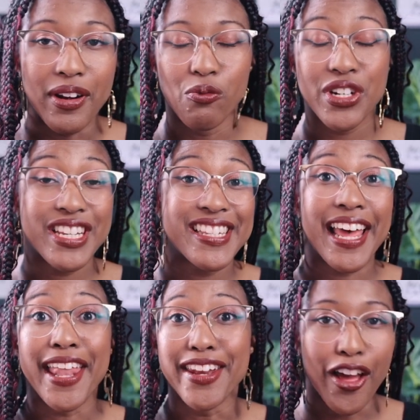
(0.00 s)
which is
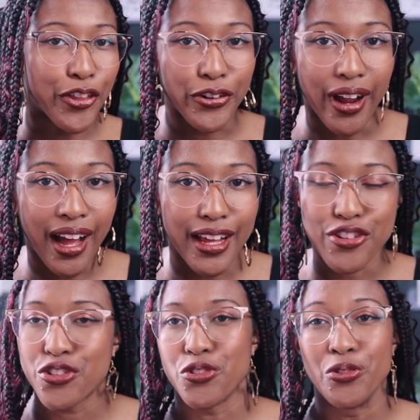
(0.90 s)
another nod
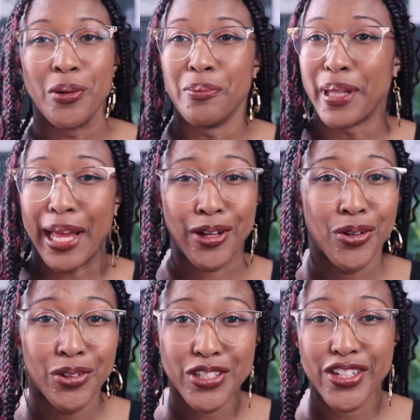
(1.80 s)
to Black
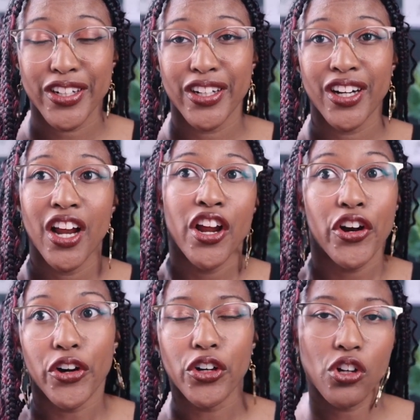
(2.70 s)
culture,
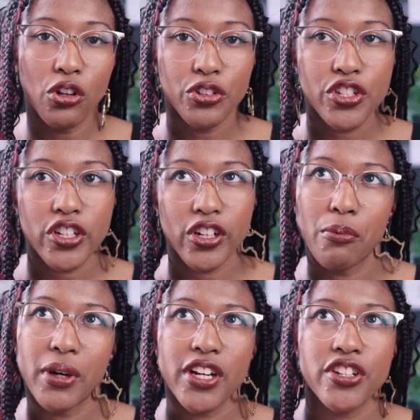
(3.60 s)
her culture. I'm
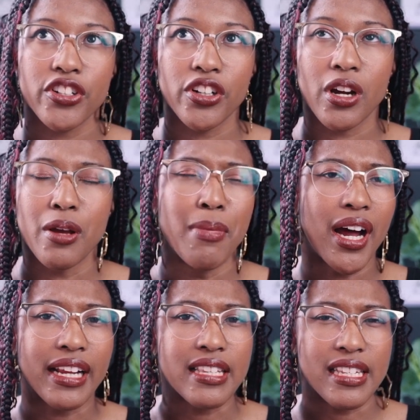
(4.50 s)
pretty sure
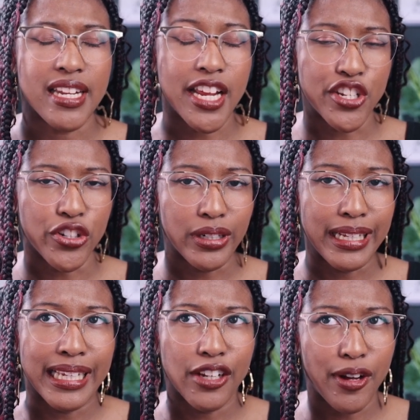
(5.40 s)
Ebonics is
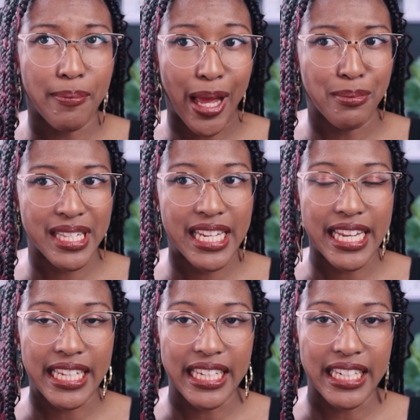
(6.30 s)
Nigerian, if I'm not
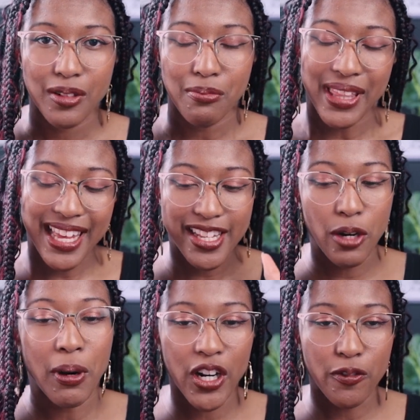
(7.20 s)
mistaken. But that's not a
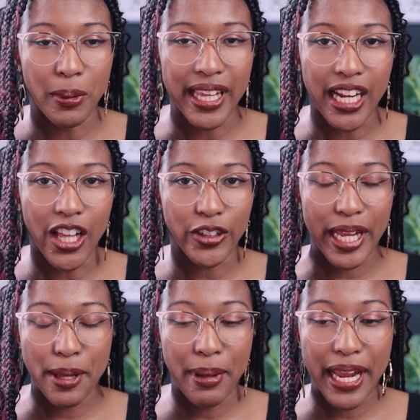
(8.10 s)
part of the Play in Color
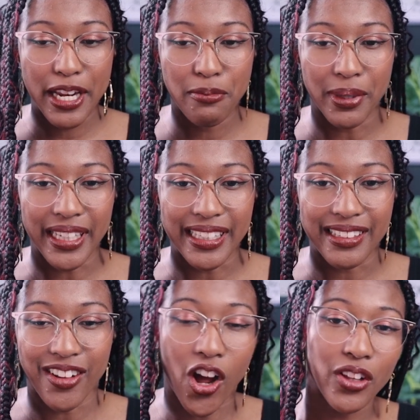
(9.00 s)
campaign,
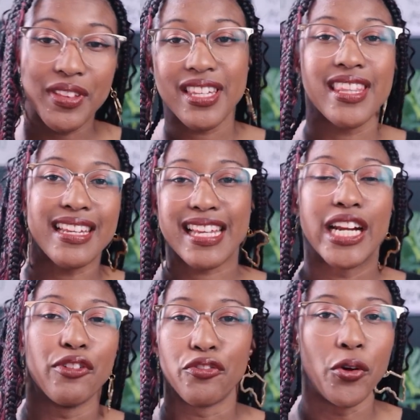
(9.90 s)
but all of these things kind
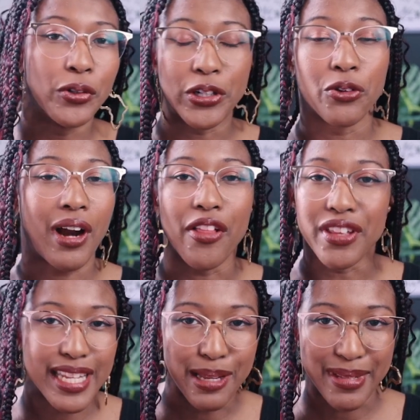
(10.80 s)
of unfolded around the
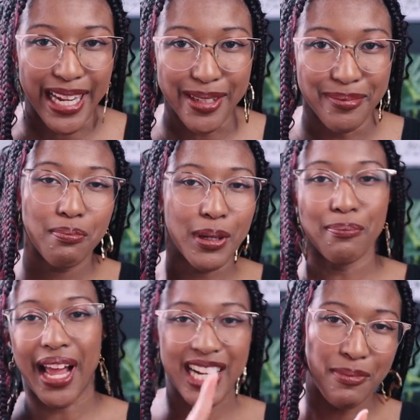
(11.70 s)
same time. But
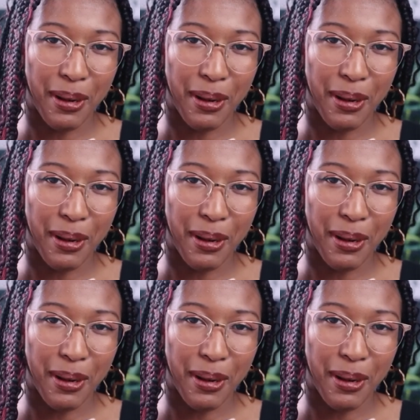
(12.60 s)
back to my